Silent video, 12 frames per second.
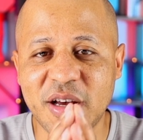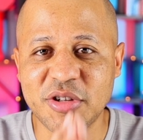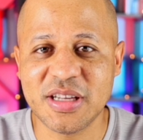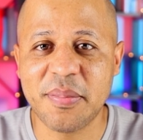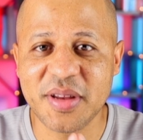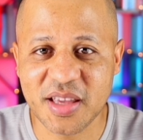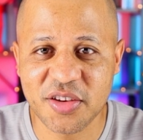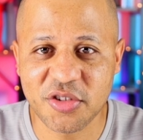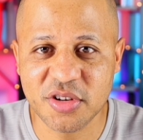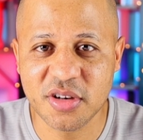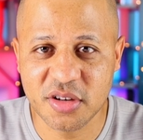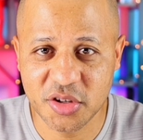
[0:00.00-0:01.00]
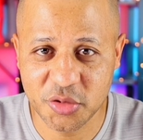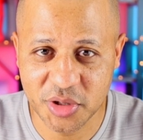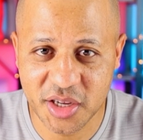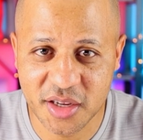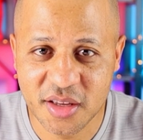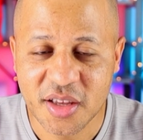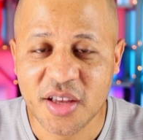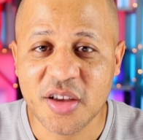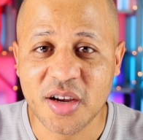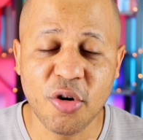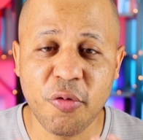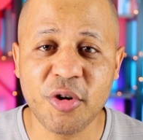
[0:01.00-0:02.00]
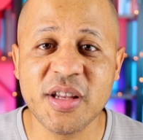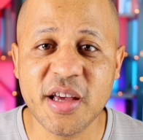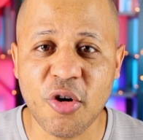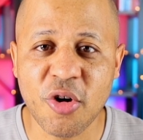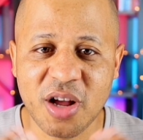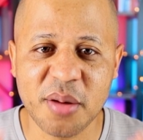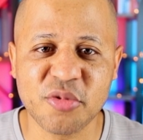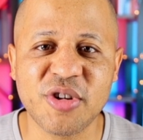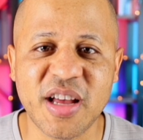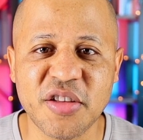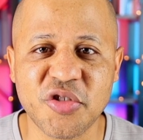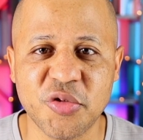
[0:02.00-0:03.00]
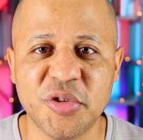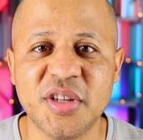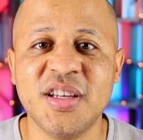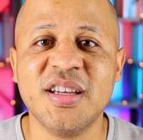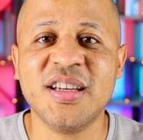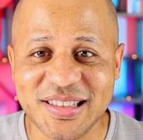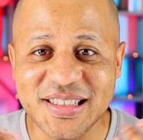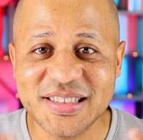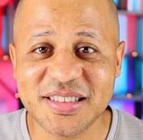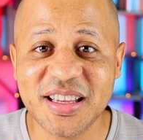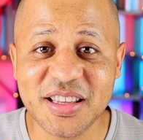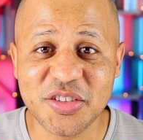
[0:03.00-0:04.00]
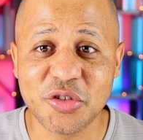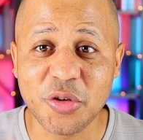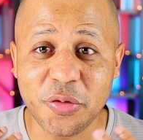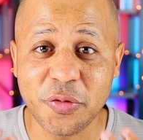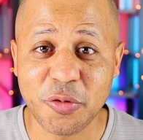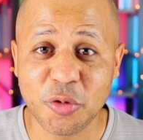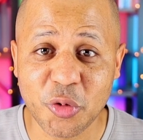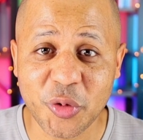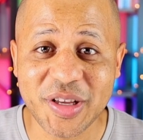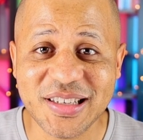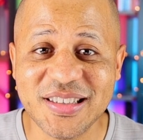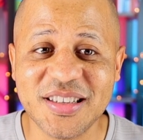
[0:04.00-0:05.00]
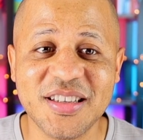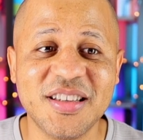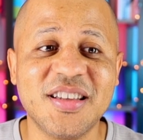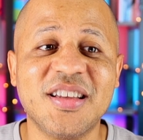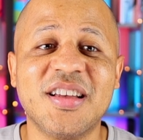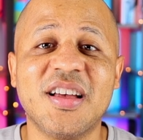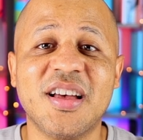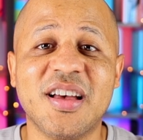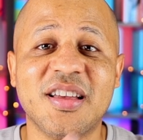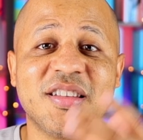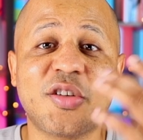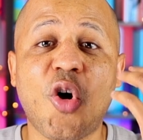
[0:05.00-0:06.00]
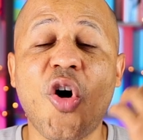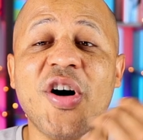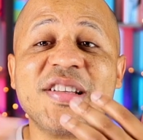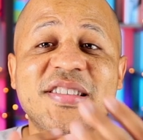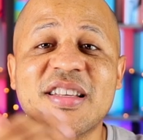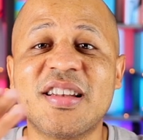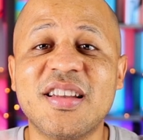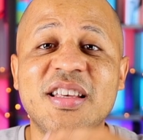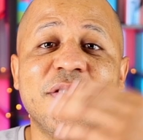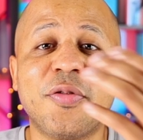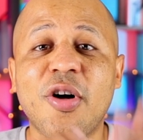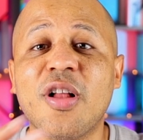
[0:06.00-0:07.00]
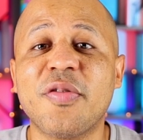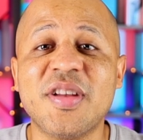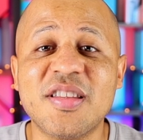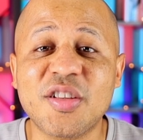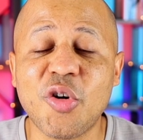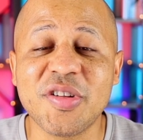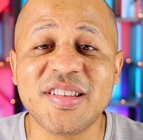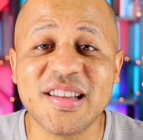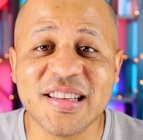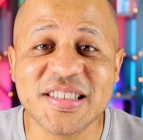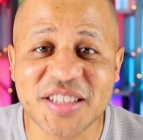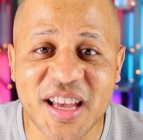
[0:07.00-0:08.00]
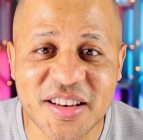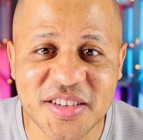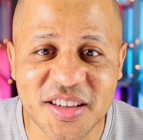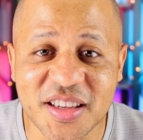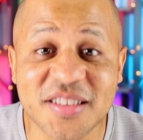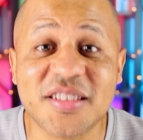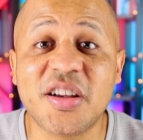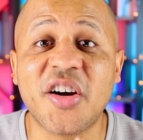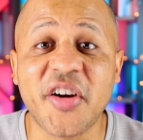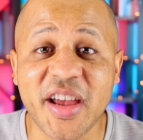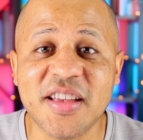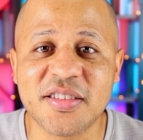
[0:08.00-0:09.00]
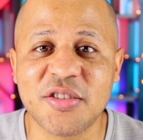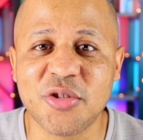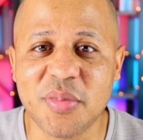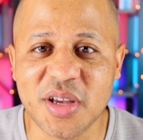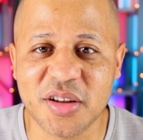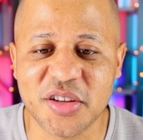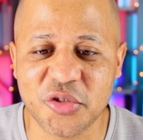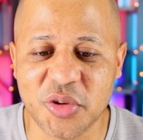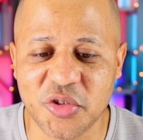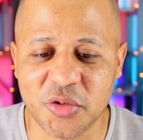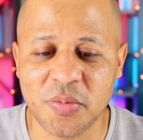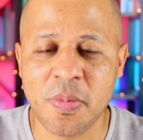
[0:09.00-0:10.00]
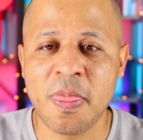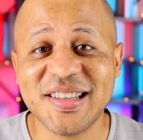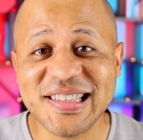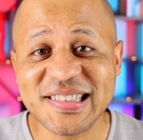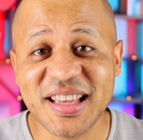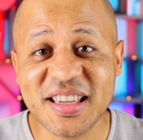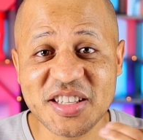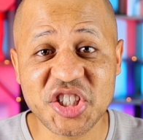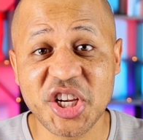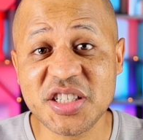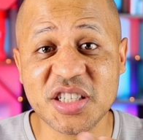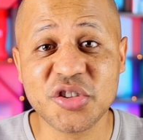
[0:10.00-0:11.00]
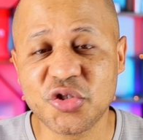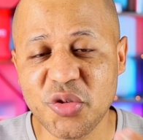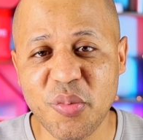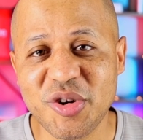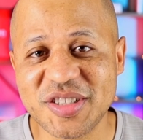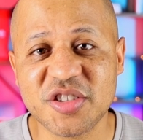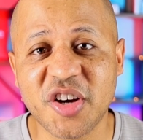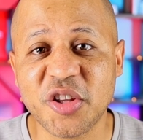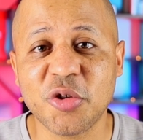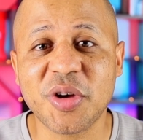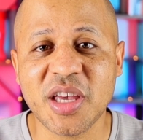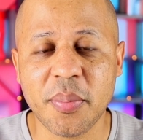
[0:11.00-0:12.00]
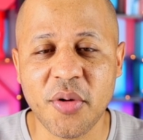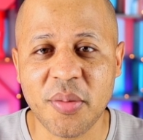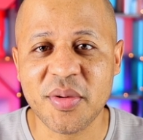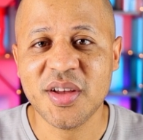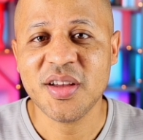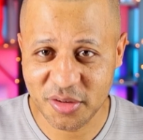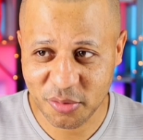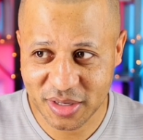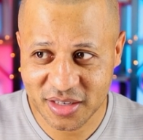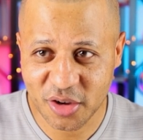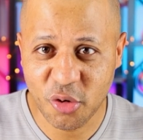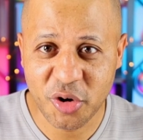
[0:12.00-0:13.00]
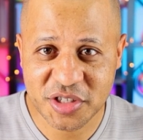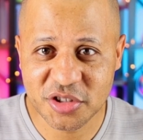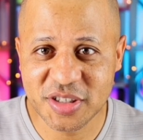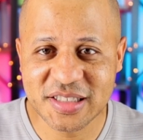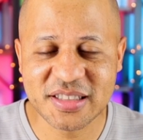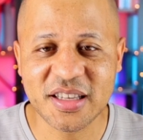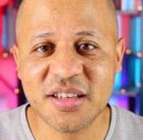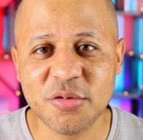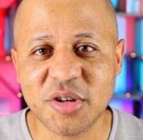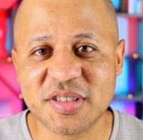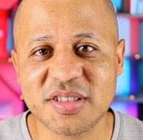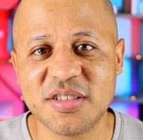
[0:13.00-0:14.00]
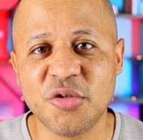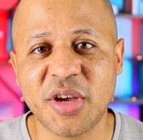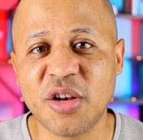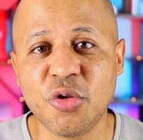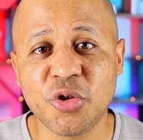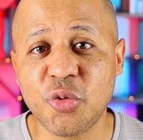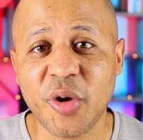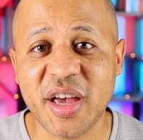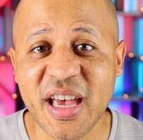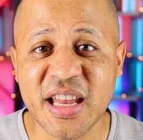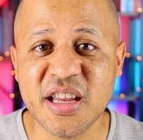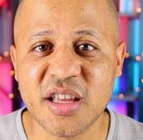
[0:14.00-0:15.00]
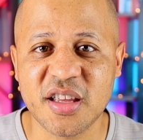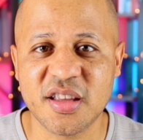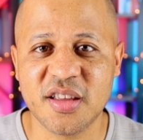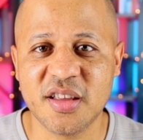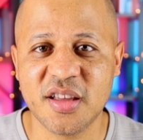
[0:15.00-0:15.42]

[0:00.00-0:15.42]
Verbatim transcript: out the application today. Hopefully they all come online soon. This thing is so fluid. It's constantly evolving. It's constantly changing. It's crazy to be honest with you. This thing is changing so much, it's hard to keep up. What they originally said was you can go to any